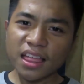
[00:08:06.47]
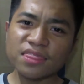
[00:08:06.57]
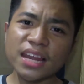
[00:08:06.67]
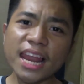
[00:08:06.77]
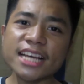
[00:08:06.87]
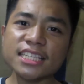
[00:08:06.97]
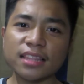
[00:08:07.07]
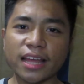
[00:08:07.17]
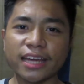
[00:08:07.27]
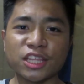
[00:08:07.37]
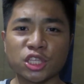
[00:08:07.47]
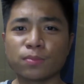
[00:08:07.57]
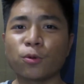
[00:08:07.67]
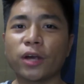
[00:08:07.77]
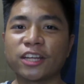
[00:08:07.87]
The last line in this
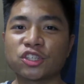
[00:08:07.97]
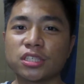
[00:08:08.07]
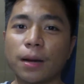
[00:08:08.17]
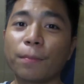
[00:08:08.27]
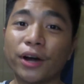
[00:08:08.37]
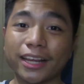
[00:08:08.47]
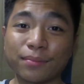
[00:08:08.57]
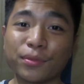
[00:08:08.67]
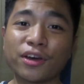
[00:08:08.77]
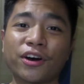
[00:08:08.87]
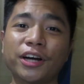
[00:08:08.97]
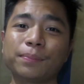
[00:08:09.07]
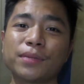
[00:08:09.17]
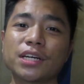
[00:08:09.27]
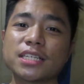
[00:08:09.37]
book etched a mark in my heart
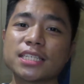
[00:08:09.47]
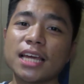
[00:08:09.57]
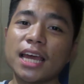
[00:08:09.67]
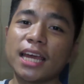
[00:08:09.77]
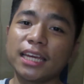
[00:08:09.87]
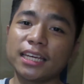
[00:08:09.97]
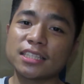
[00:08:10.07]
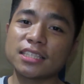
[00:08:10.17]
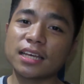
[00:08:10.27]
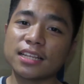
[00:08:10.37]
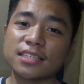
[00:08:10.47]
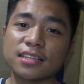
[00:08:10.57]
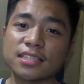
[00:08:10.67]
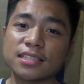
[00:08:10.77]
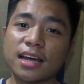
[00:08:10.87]
because it tells
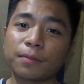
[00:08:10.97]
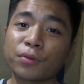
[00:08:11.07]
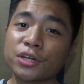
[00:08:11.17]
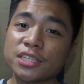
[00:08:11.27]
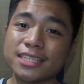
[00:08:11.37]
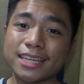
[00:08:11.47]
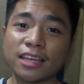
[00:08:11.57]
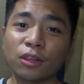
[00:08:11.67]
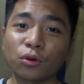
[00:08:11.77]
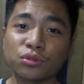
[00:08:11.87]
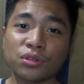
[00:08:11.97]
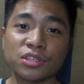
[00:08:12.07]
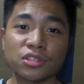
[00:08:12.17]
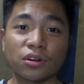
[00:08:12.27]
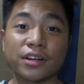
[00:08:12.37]
us that Percy said hello to the
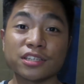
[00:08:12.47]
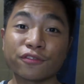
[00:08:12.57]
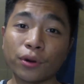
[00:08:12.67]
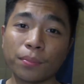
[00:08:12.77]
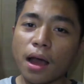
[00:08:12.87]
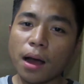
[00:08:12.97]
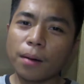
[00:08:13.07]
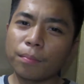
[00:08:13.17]
stars for Bob.